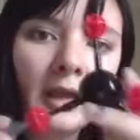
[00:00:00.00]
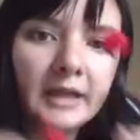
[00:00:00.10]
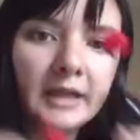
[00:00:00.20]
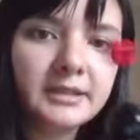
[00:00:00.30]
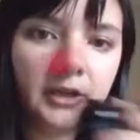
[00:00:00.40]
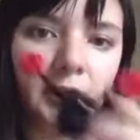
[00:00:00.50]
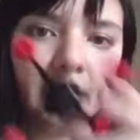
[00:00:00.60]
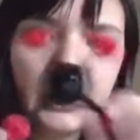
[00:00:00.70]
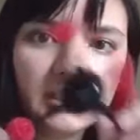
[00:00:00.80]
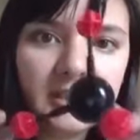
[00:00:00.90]
And so
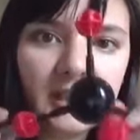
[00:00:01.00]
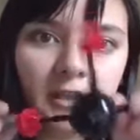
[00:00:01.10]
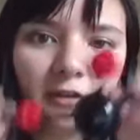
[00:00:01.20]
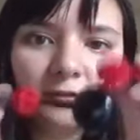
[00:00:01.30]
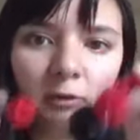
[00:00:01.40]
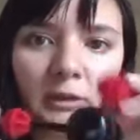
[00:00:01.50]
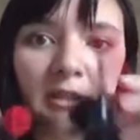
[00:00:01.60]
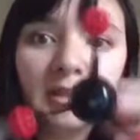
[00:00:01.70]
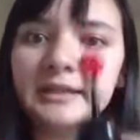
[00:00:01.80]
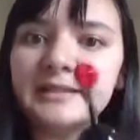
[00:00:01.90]

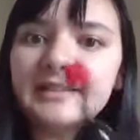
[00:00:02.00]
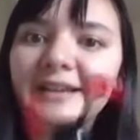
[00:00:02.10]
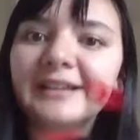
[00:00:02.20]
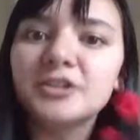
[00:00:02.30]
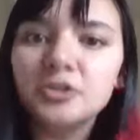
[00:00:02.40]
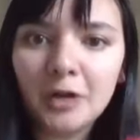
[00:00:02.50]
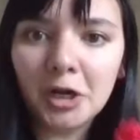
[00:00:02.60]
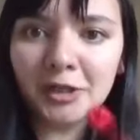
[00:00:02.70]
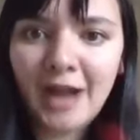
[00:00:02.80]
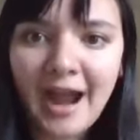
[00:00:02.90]
HClO4 is a
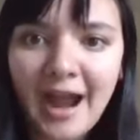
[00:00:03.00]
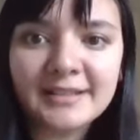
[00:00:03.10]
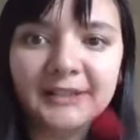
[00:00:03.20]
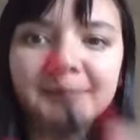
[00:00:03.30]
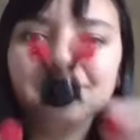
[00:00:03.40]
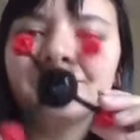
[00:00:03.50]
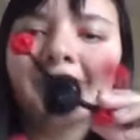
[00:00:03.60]
strong acid.